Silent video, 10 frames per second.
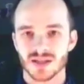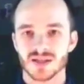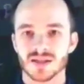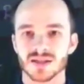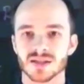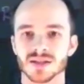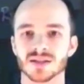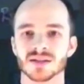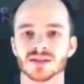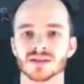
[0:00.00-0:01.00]

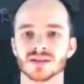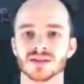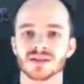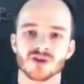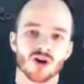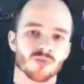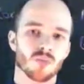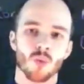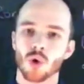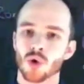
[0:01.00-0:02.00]
these aren't
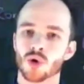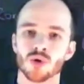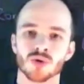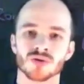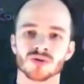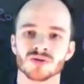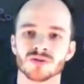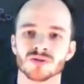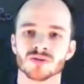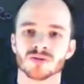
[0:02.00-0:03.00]
moral
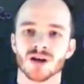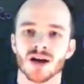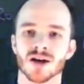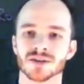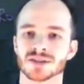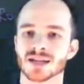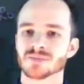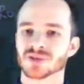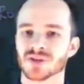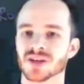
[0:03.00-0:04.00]

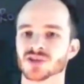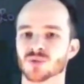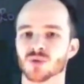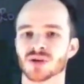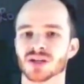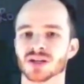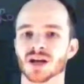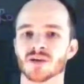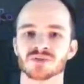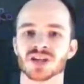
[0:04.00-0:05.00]
types of things where we can
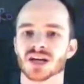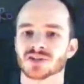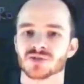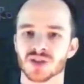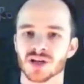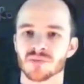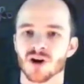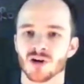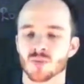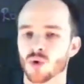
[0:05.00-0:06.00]
object to them
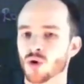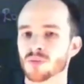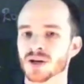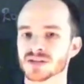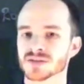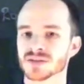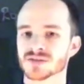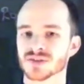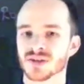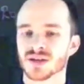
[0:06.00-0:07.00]
on moral
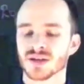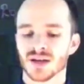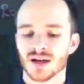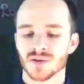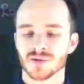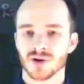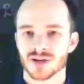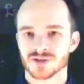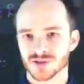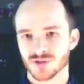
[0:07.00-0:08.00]
basis. They're
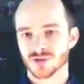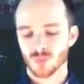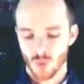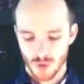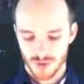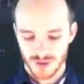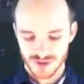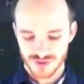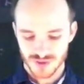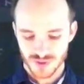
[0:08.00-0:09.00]
actually good moral
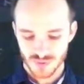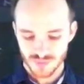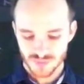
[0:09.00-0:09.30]
things to do.